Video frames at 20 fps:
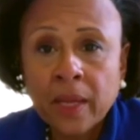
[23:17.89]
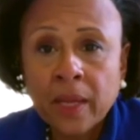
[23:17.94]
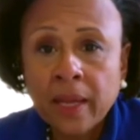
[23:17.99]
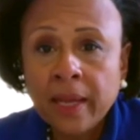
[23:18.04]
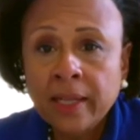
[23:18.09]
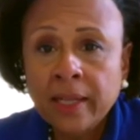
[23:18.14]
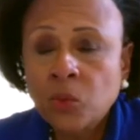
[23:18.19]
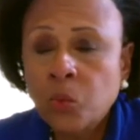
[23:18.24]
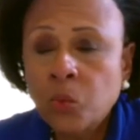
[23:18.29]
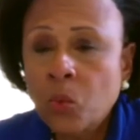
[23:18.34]

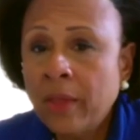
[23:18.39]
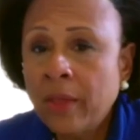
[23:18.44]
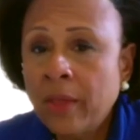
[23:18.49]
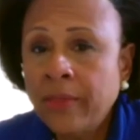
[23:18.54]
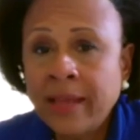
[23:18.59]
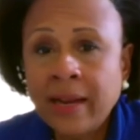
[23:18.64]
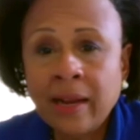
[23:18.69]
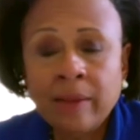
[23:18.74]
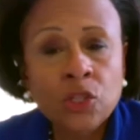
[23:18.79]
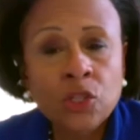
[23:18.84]
Right. It's one
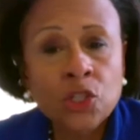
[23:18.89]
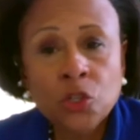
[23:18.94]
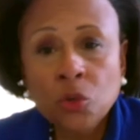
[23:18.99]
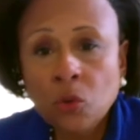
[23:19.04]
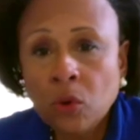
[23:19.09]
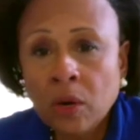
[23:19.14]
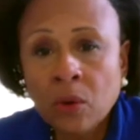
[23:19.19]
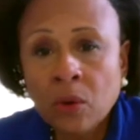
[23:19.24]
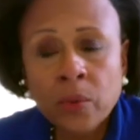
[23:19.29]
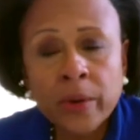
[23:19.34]
that I'm
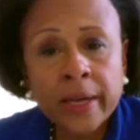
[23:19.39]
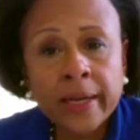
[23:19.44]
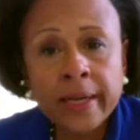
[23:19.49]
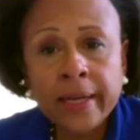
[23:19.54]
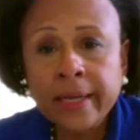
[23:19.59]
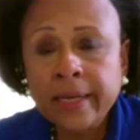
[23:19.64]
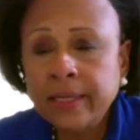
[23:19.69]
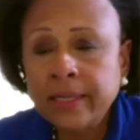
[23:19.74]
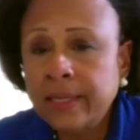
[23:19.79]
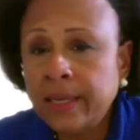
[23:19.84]
sure we're going
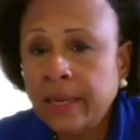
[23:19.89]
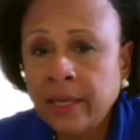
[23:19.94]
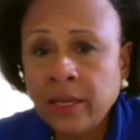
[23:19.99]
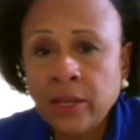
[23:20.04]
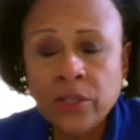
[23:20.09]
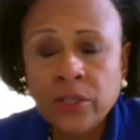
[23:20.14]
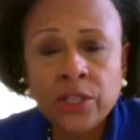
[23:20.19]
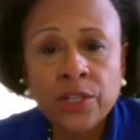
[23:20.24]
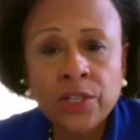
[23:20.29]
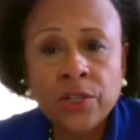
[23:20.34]
to
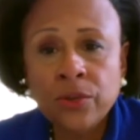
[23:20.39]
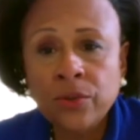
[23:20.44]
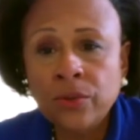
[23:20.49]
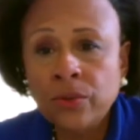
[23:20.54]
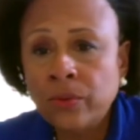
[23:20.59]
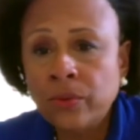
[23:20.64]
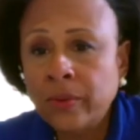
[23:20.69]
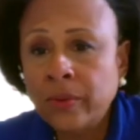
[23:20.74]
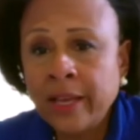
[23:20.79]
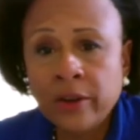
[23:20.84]
continue
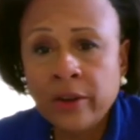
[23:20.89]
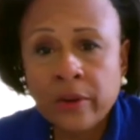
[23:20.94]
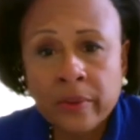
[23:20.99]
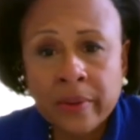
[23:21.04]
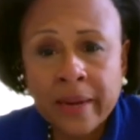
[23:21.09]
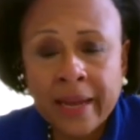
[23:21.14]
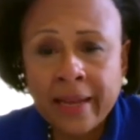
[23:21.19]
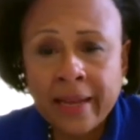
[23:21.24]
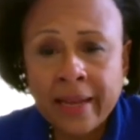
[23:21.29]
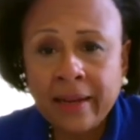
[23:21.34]
to
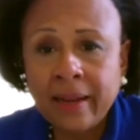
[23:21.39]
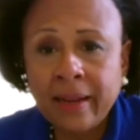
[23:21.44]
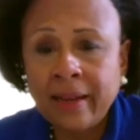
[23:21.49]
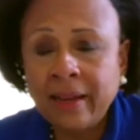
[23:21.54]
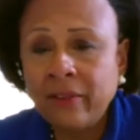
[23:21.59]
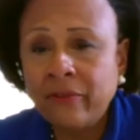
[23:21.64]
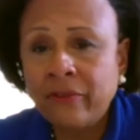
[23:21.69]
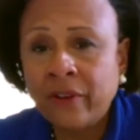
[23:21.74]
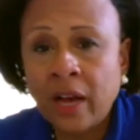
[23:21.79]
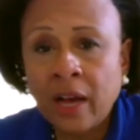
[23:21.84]
iterate and
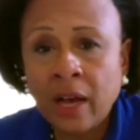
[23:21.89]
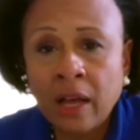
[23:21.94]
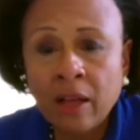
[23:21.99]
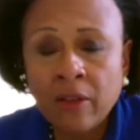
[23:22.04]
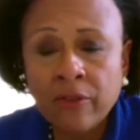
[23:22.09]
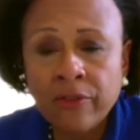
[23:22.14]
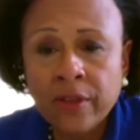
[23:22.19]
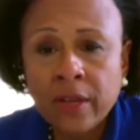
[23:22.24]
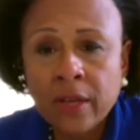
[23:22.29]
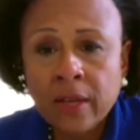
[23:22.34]

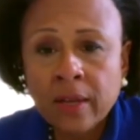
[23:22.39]
evolve,